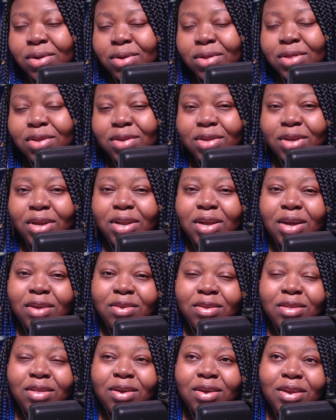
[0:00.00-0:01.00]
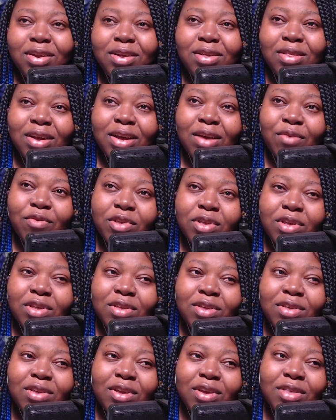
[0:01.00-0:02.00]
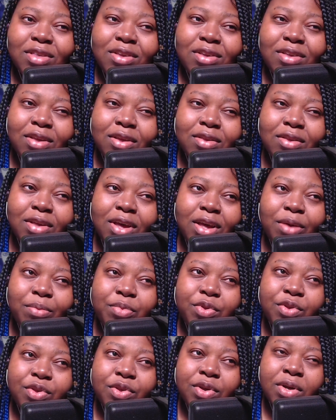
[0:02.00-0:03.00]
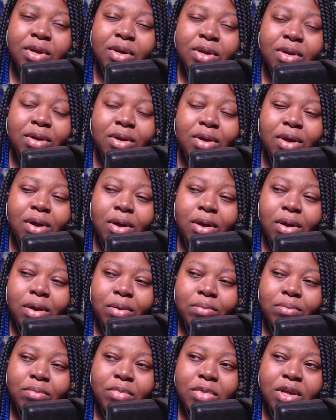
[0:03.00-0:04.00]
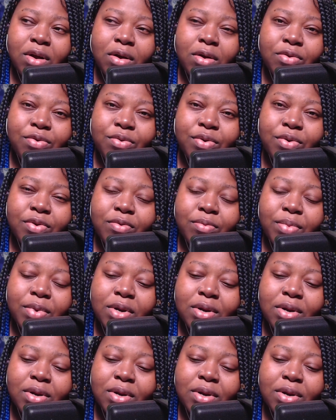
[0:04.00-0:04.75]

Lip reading: Stain hasn't done anything ever since he's escaped Tartarus, but